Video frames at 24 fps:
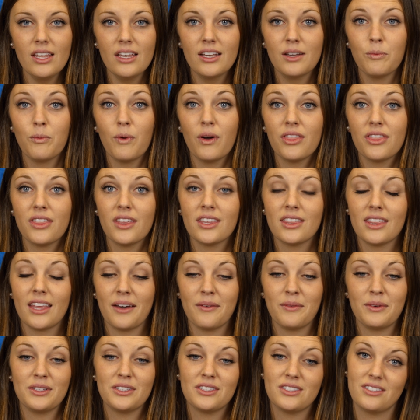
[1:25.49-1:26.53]
and one thing
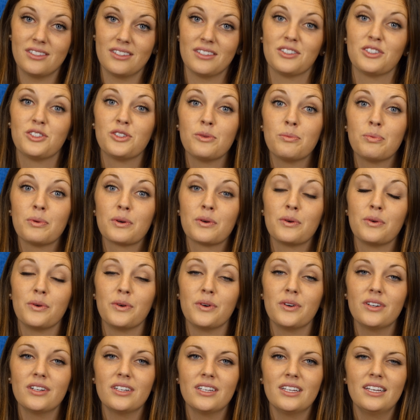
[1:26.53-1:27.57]
that was super
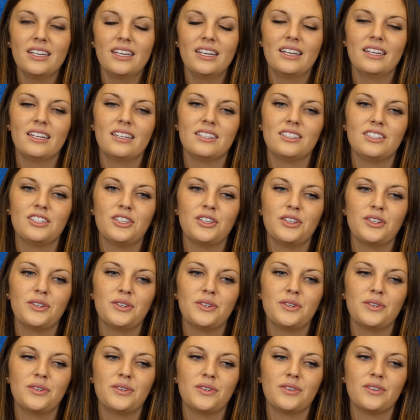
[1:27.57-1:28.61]
cool
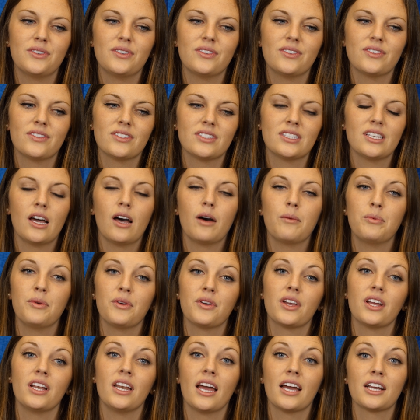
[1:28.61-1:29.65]
to to help you
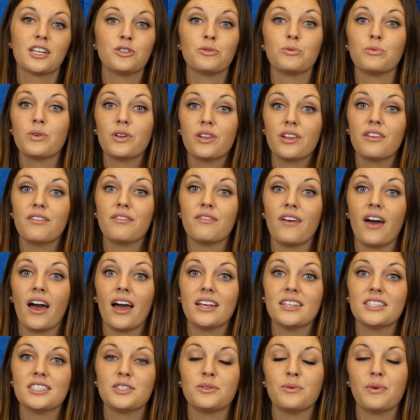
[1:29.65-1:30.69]
connect really
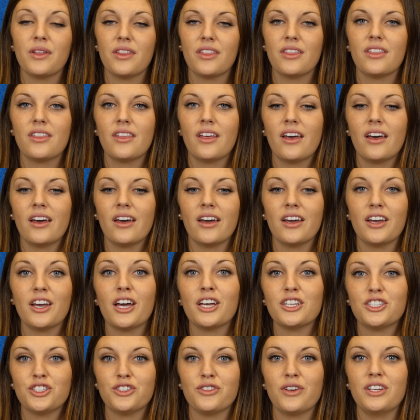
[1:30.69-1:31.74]
fast with uh,
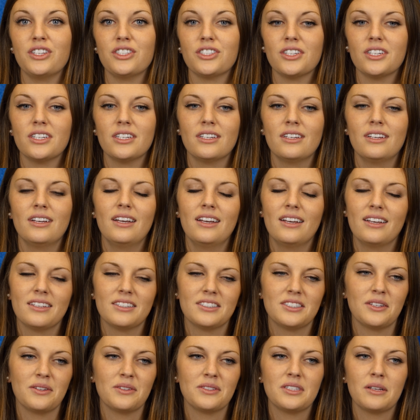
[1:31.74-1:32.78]
a stranger.
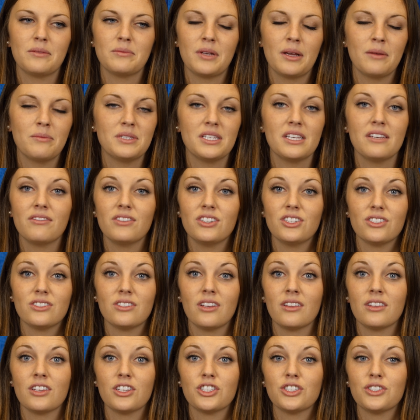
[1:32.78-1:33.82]
So sometimes even just
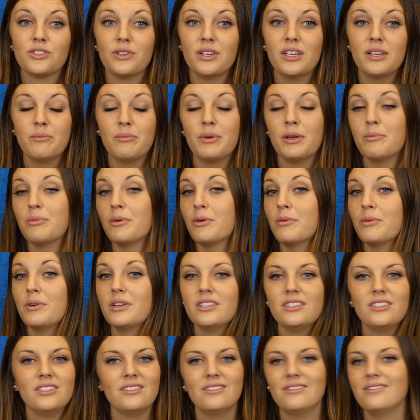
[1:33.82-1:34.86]
on the street, people would